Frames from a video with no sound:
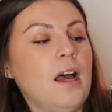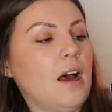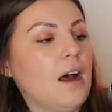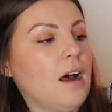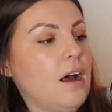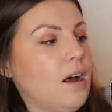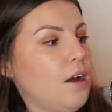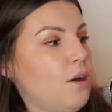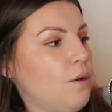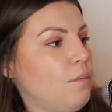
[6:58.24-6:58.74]

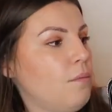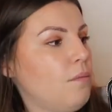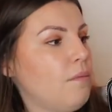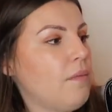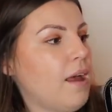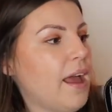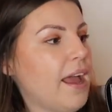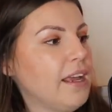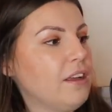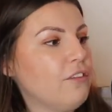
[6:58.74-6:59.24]

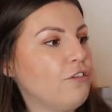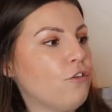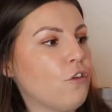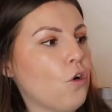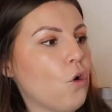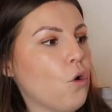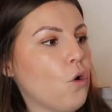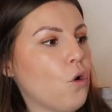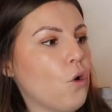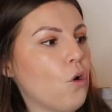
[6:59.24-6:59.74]

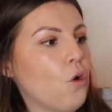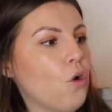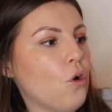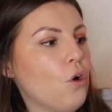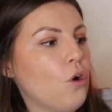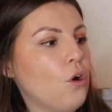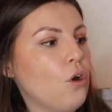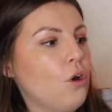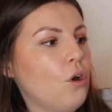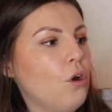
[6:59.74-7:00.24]
A4